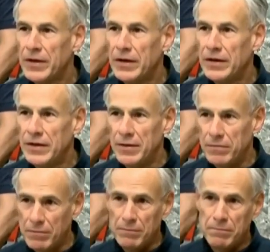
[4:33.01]
that
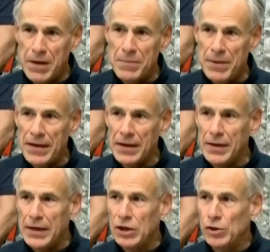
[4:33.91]
by being
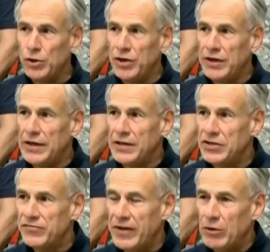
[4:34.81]
included in
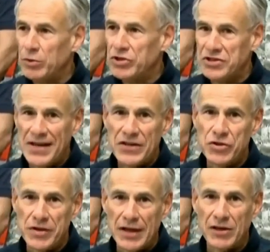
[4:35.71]
this federal disaster
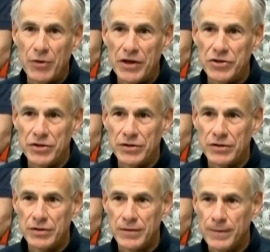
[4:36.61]
declaration,
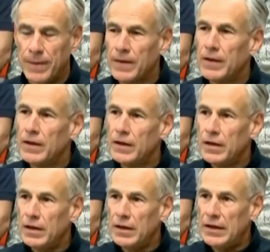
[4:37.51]

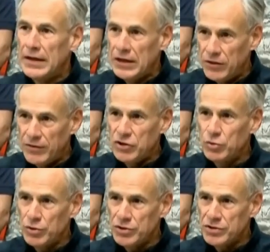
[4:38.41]

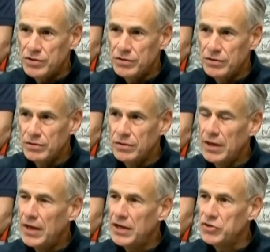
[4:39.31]
individuals
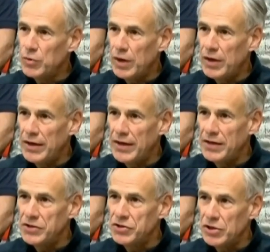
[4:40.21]
as well
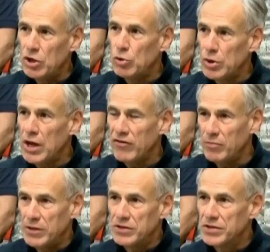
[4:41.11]
as local
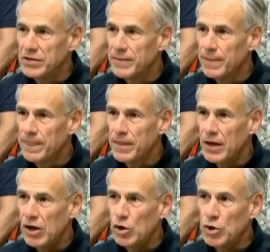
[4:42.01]
governments
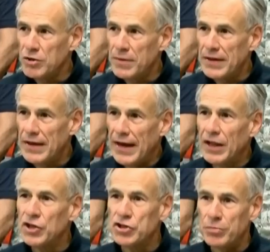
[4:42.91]
are going to be
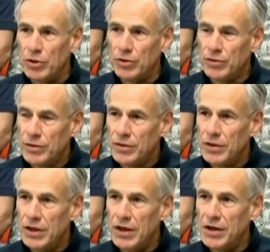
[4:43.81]
eligible
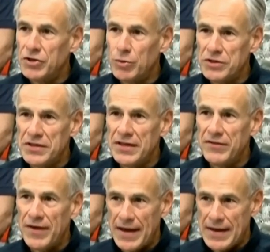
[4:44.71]
uh, to
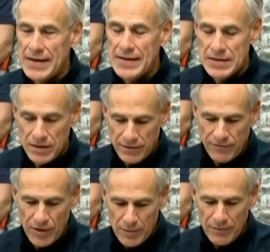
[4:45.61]
receive aid
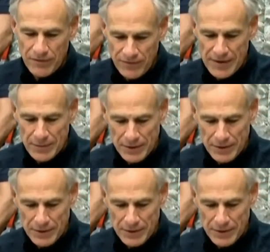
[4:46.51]
from FEMA.